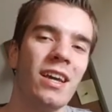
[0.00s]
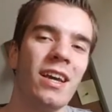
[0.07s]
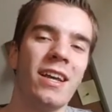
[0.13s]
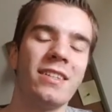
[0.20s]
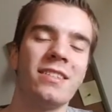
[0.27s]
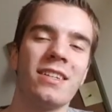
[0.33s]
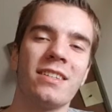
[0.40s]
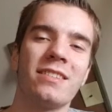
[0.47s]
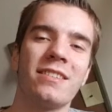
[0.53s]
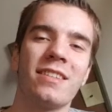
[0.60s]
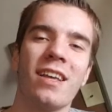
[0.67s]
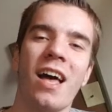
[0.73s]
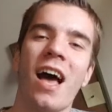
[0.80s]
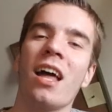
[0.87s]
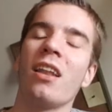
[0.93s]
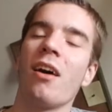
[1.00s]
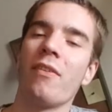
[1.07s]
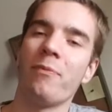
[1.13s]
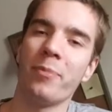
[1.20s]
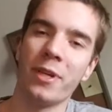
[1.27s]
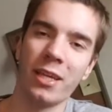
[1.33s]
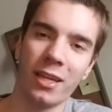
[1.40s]
It's just, I
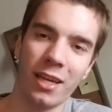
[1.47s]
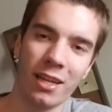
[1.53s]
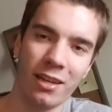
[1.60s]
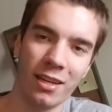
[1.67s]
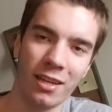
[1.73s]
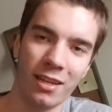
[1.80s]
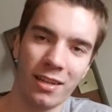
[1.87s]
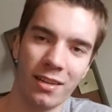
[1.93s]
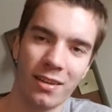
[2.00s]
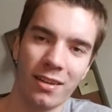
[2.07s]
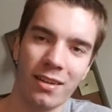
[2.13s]
love being indie.